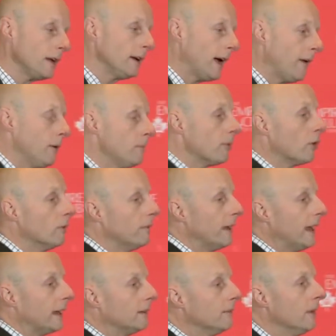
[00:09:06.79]
Gary brought
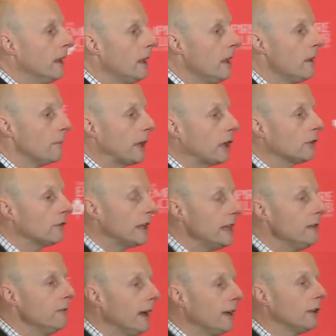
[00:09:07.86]
me in because
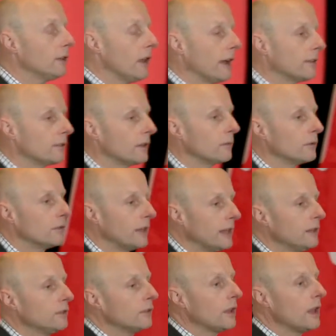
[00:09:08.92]
he recognized it was
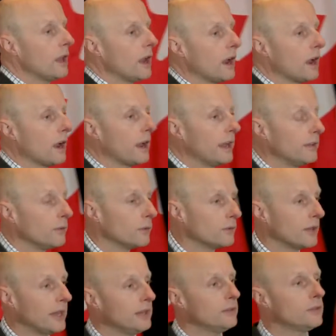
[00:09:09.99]
his, uh, it
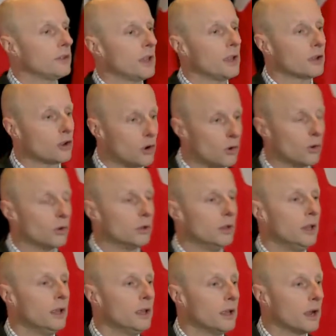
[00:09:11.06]
was his
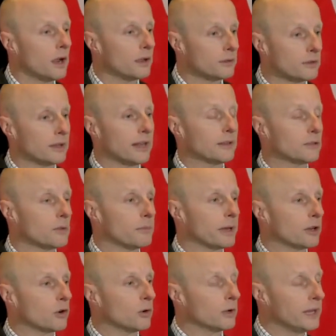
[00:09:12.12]
call. Uh, so that's a
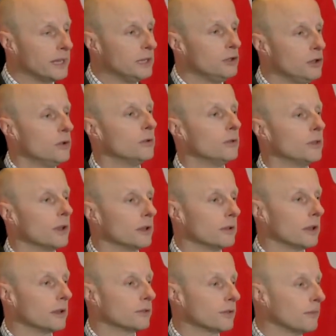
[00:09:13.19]
big call. He knew
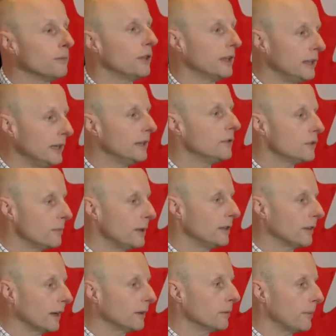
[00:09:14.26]
that uh, something needed to be
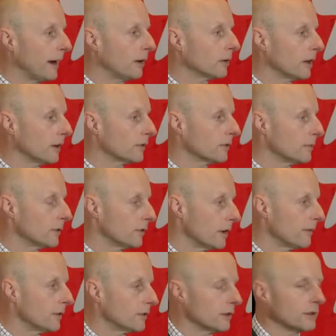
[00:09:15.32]
done about customer
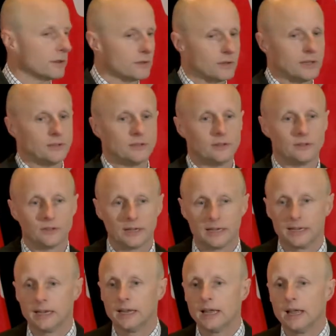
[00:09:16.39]
service at the TTC.